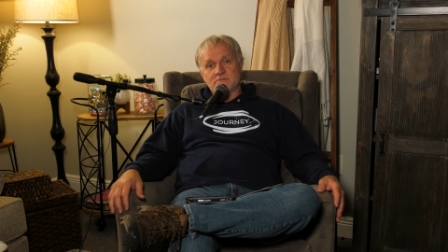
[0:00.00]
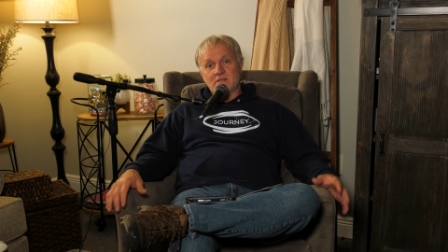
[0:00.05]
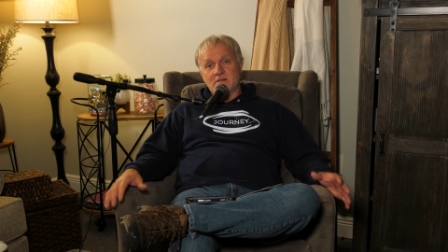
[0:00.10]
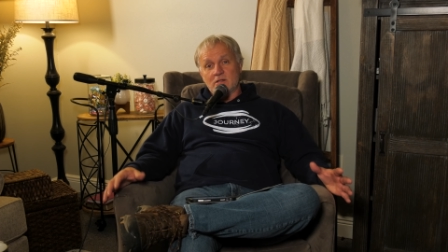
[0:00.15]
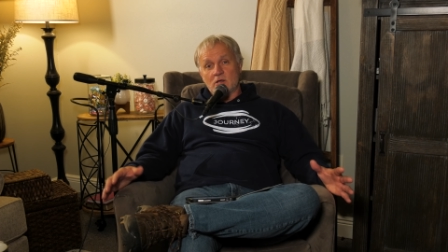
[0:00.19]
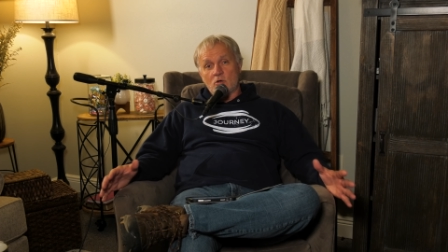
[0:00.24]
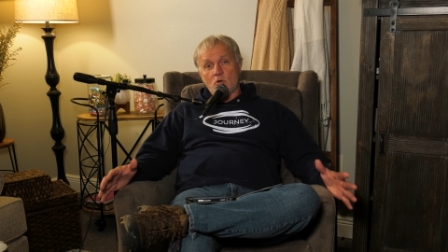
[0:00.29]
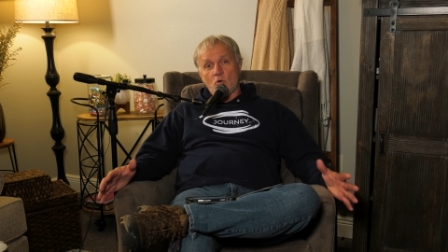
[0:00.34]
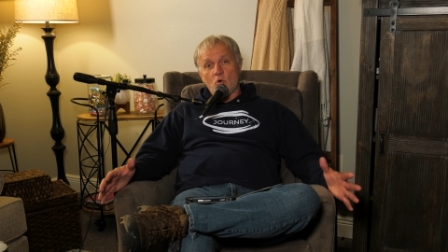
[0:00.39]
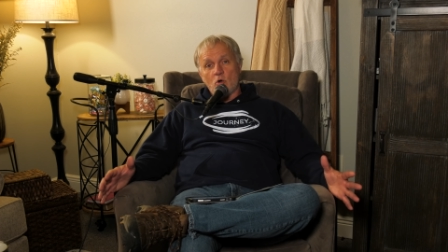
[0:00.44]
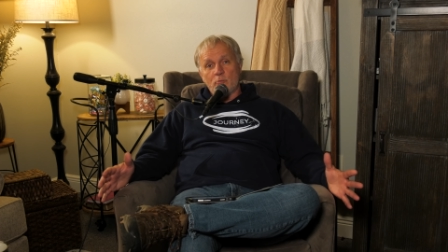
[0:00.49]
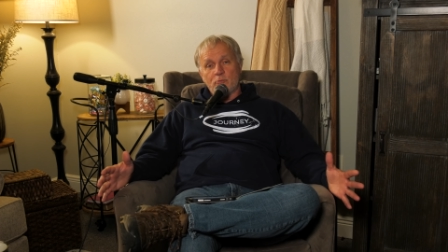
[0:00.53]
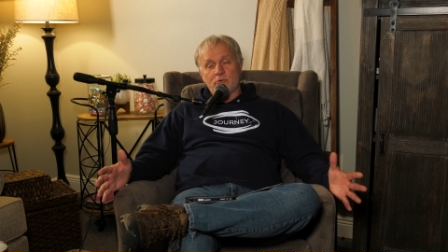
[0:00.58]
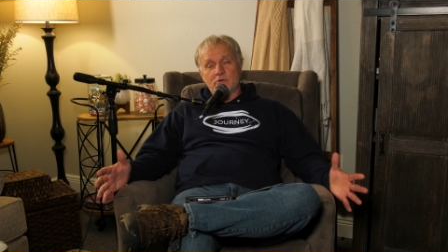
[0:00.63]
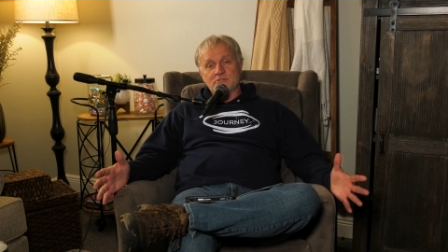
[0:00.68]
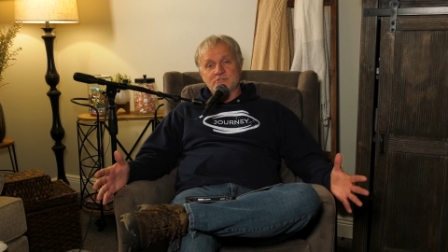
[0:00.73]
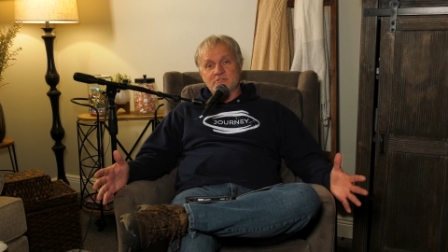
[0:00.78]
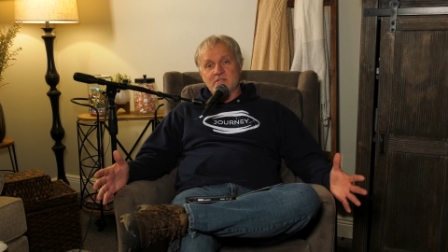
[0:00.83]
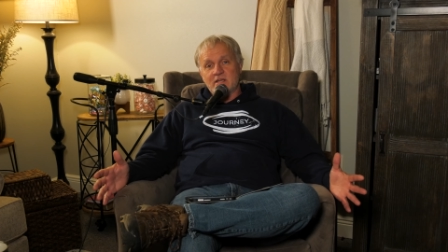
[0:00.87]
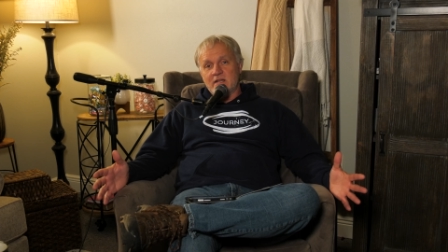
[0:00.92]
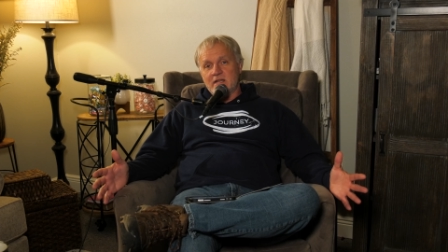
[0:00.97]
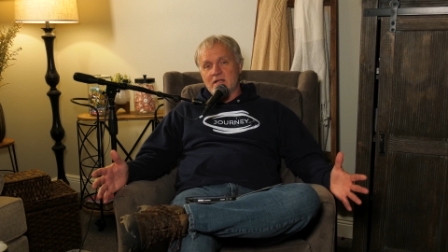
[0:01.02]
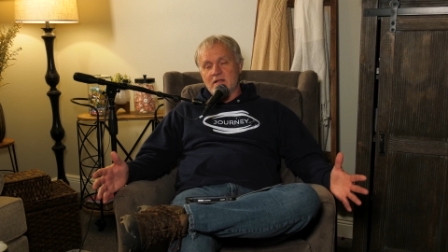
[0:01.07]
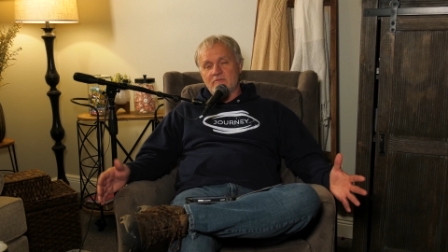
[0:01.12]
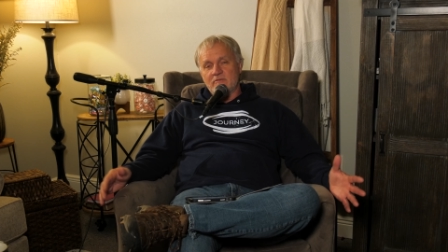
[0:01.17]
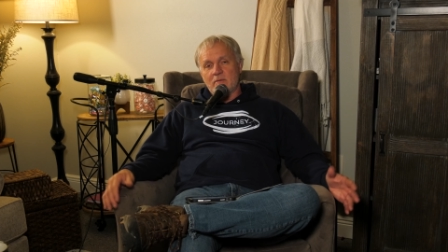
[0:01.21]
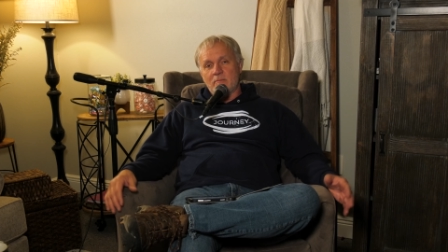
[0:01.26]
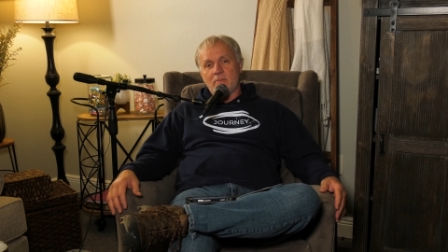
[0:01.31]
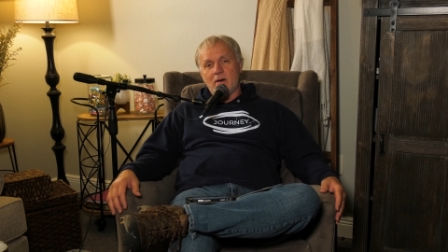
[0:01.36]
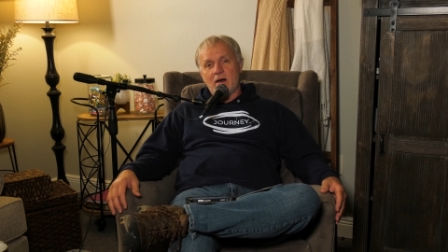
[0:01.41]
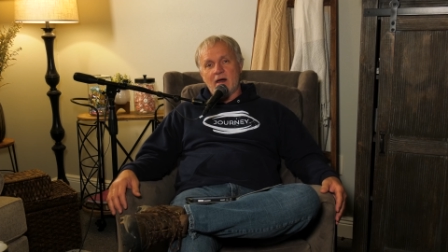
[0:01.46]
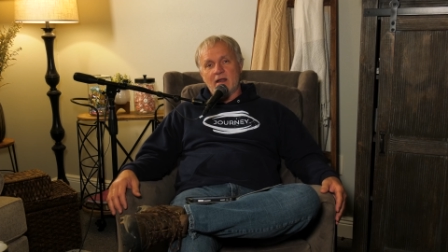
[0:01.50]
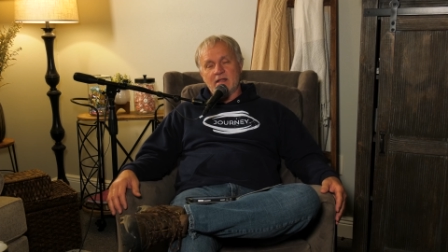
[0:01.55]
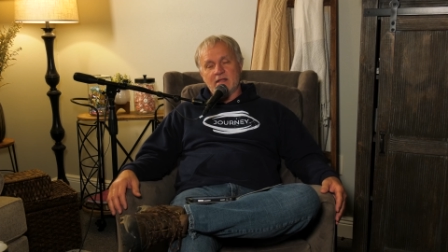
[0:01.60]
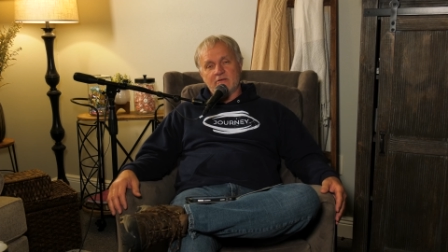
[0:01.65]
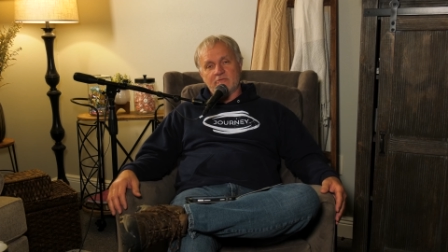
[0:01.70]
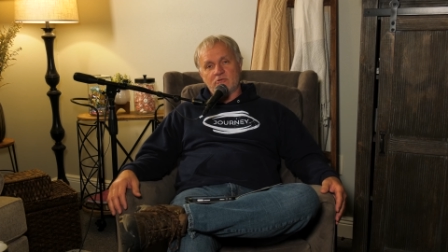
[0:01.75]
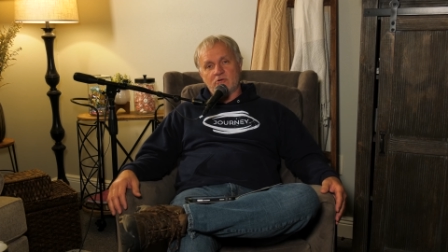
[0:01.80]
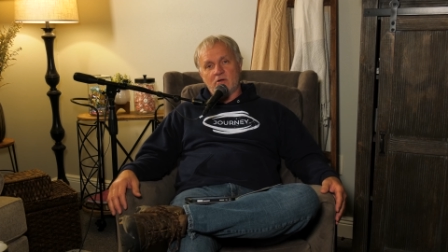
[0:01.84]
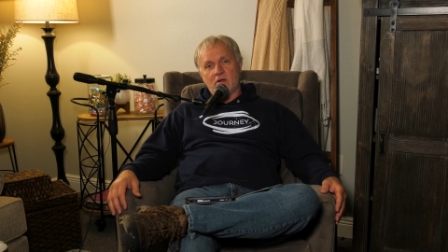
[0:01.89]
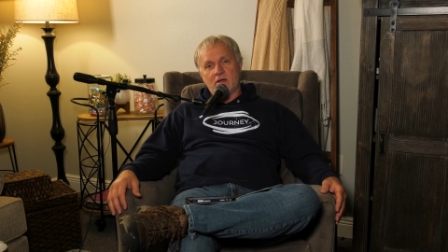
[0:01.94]
in the corporate setting of the body
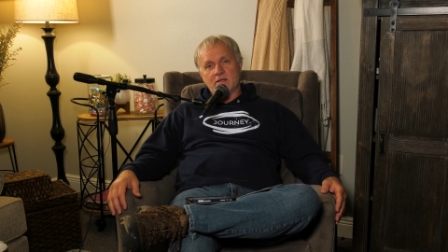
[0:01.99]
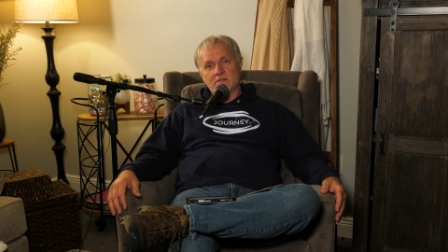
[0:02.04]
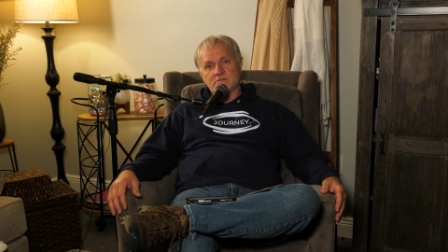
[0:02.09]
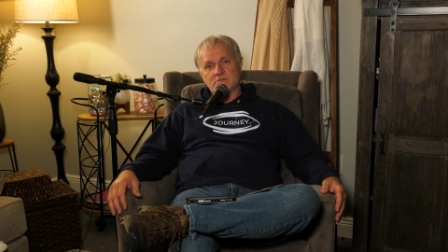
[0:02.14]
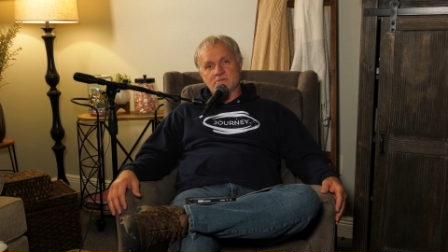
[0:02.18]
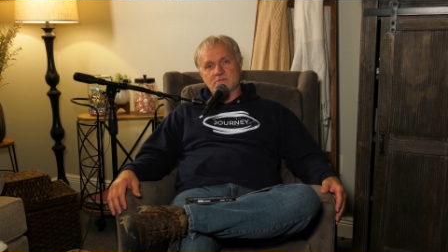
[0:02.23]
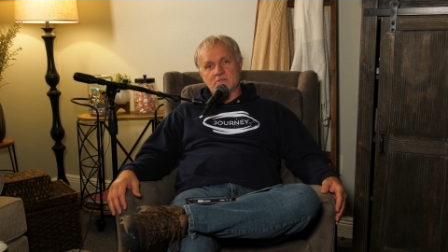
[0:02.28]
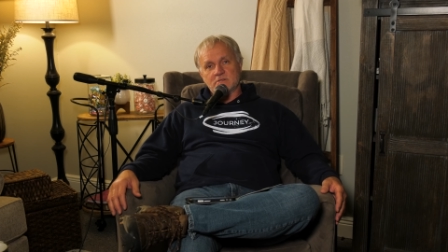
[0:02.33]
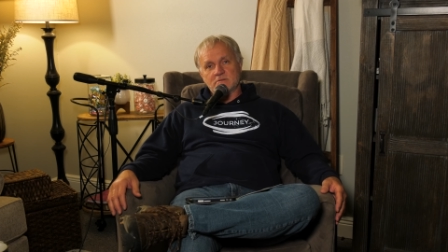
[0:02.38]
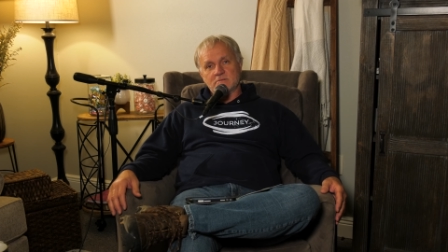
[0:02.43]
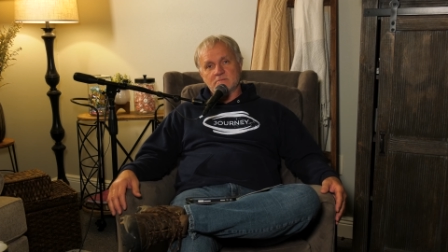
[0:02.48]
of Christ.